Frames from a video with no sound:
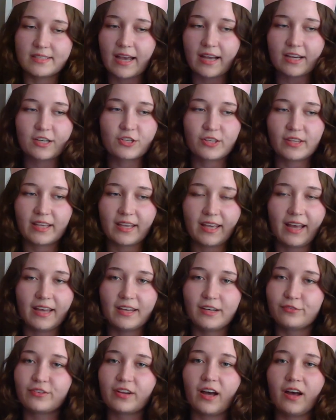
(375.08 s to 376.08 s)
It's actually
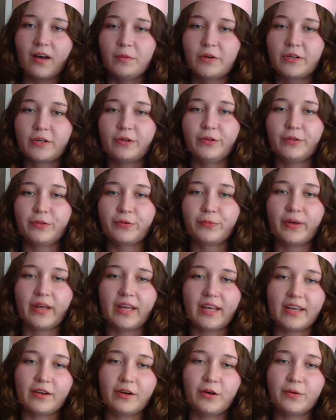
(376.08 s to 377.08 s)
kind of comical the
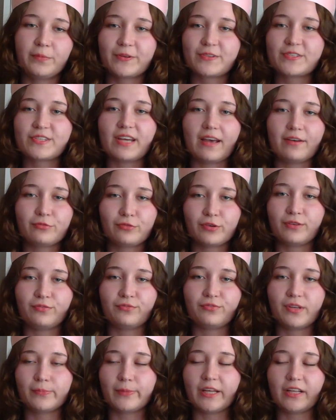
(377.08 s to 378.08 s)
way almost
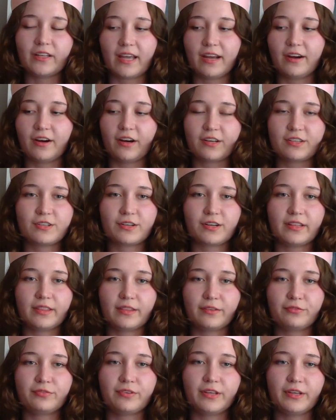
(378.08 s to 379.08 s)
every female character
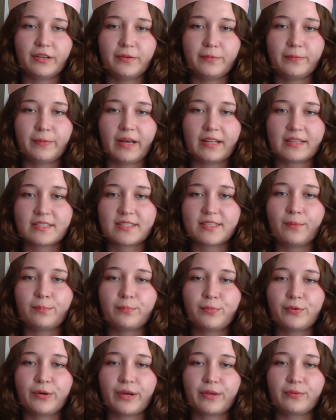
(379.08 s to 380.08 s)
in the film at
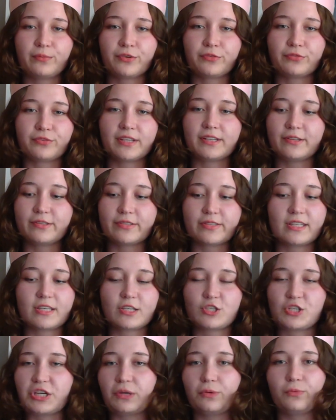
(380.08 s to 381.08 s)
some point reveals
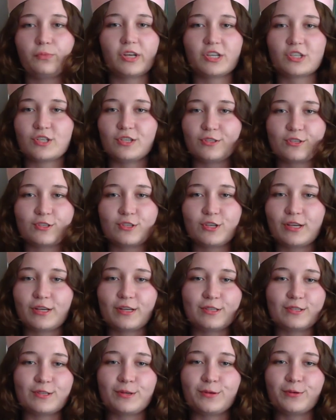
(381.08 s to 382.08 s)
that she wishes she
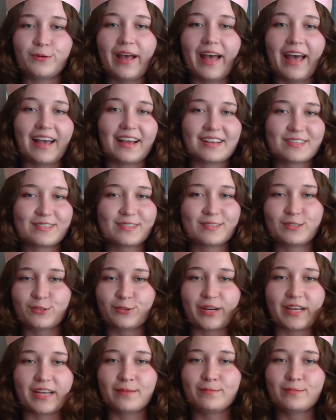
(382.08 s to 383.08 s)
could do X
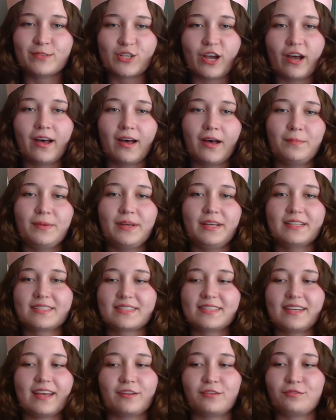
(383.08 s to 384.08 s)
dream job
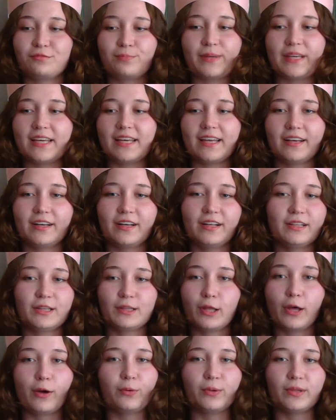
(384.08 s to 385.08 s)
instead of being a
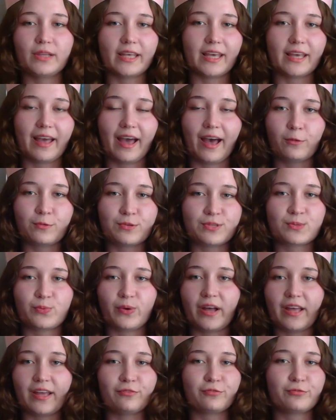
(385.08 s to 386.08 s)
lowly
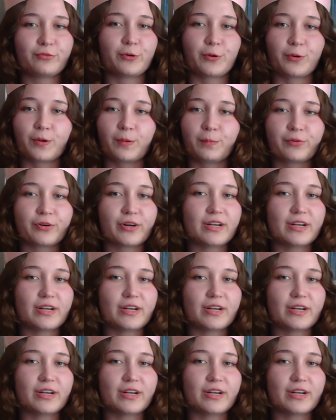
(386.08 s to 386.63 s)
housewife or